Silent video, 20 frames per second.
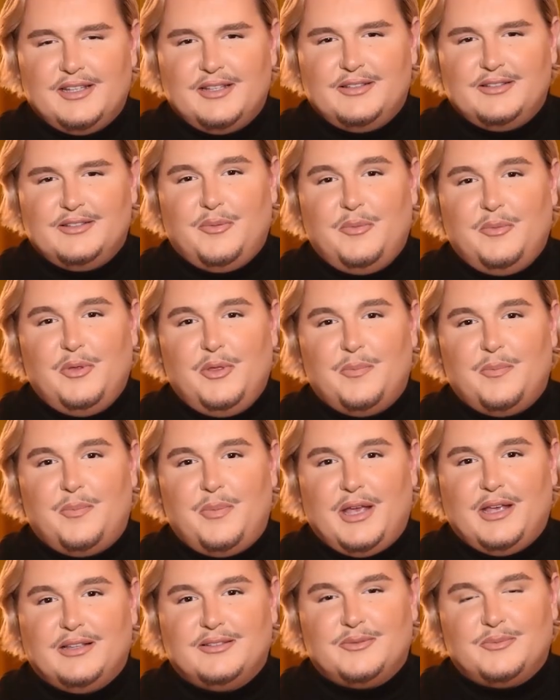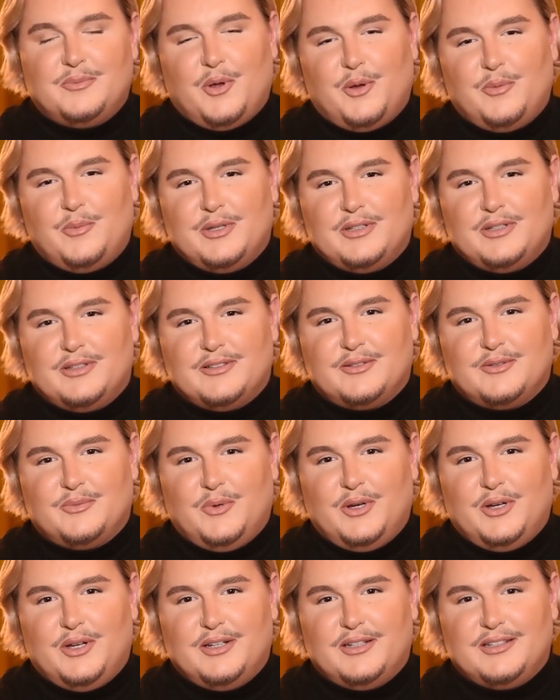Some of the best moments
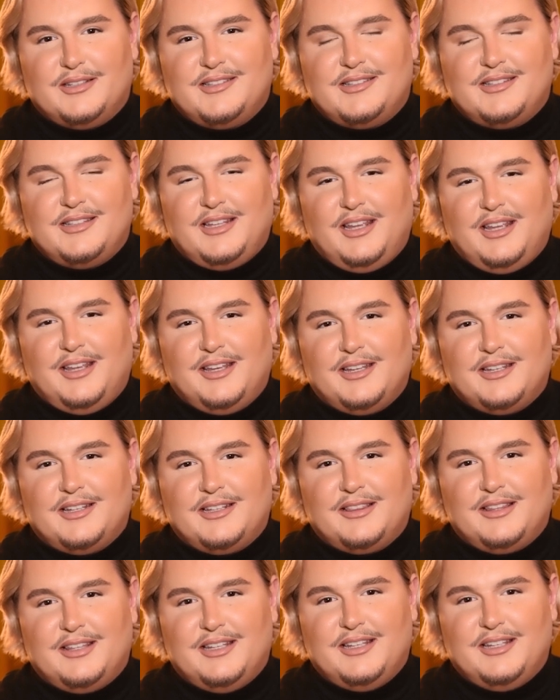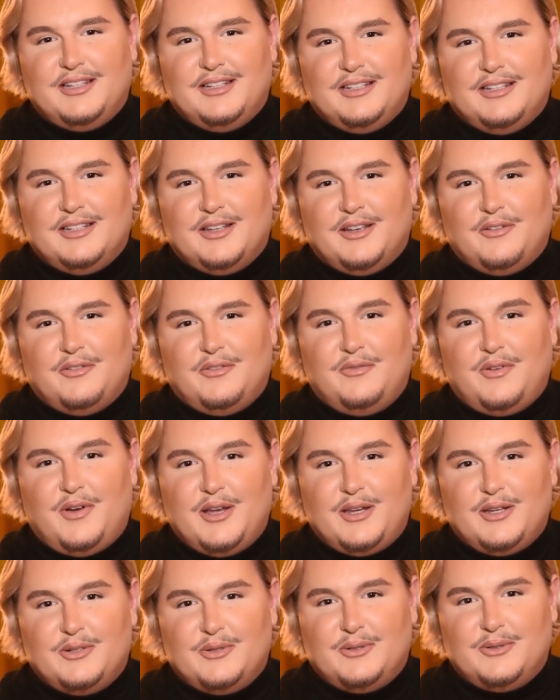were seeing the
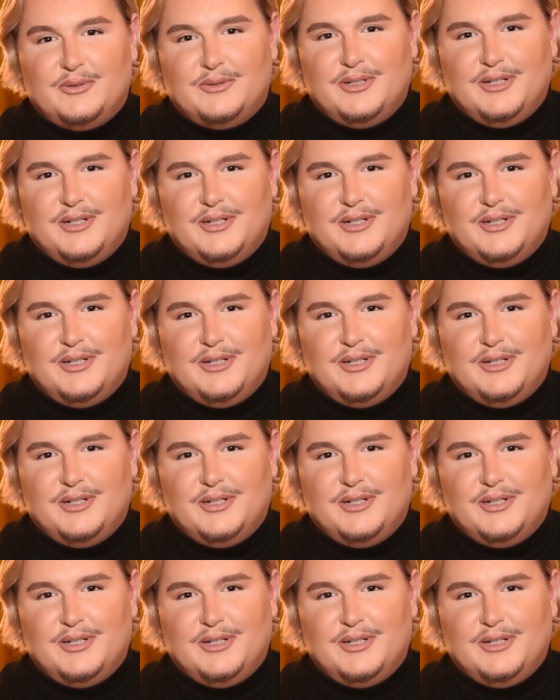final